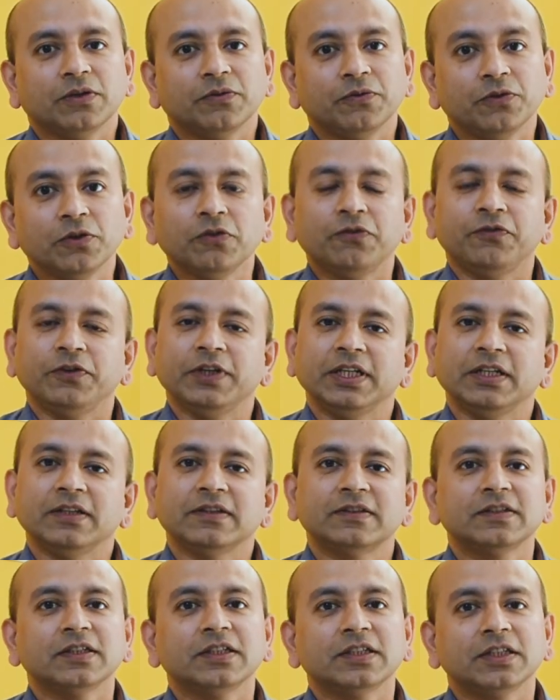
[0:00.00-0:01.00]

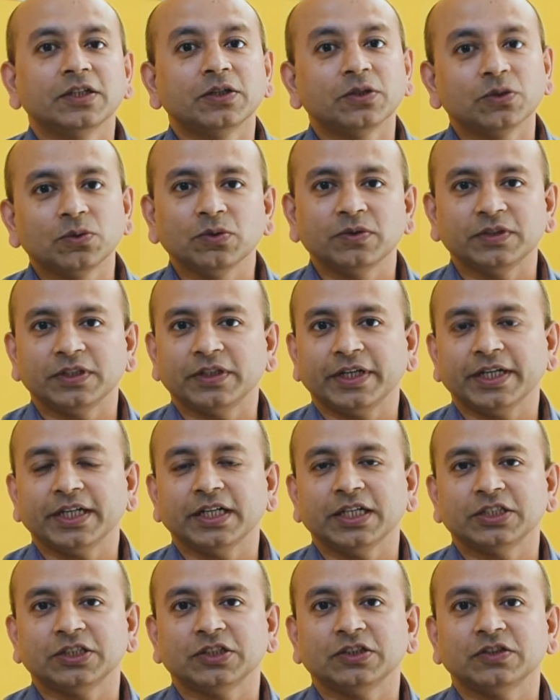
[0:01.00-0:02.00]
fulfill certain rules and
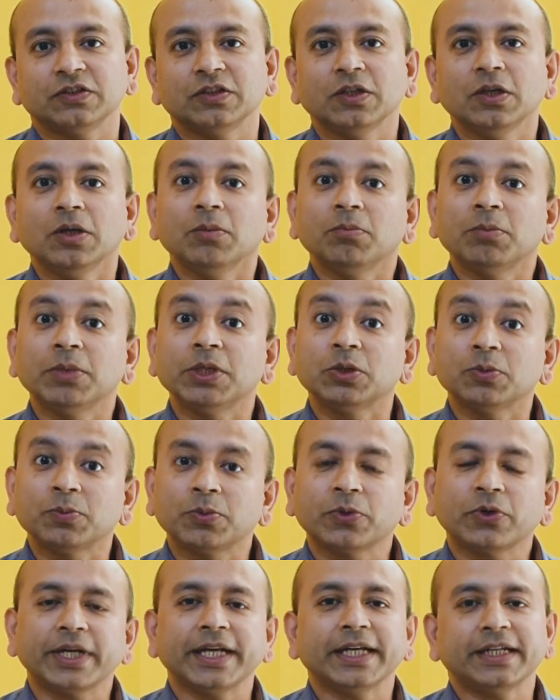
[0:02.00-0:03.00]
regulations, but to
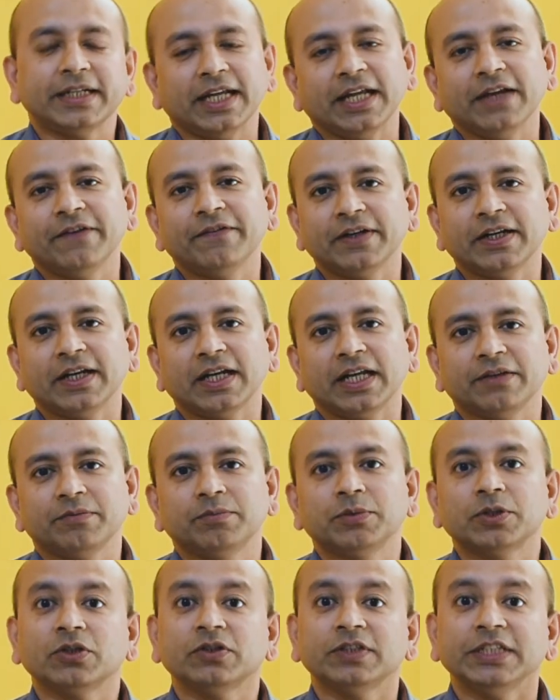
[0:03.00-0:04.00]
protect every life,
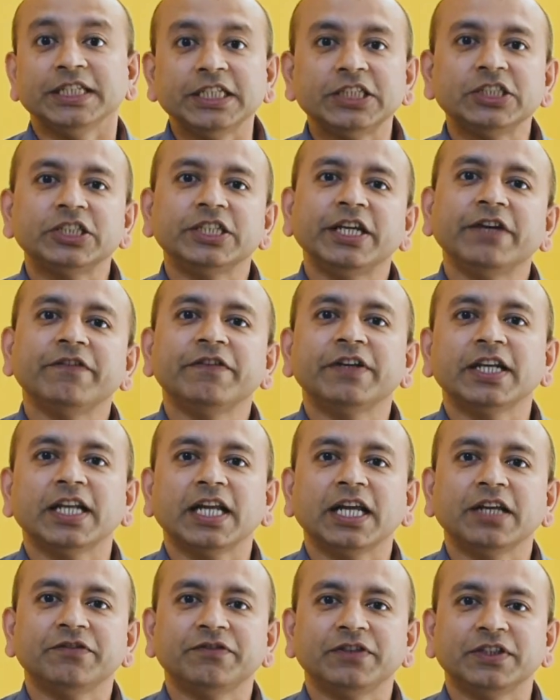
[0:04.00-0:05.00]
because each and every
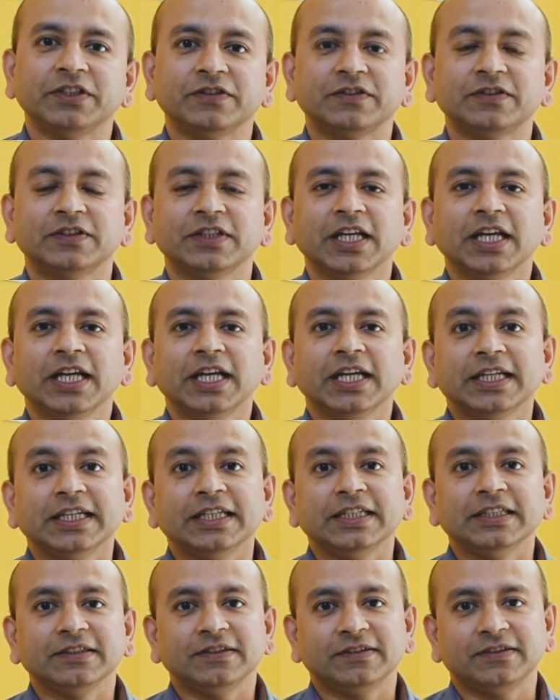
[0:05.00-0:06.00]
life
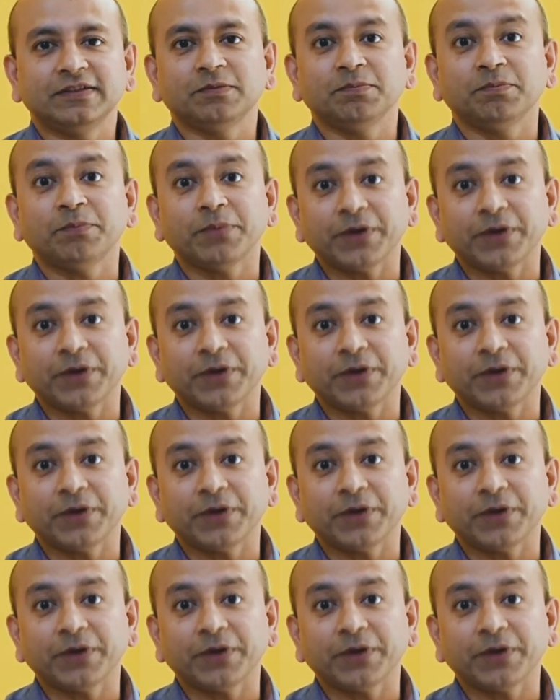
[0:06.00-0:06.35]
is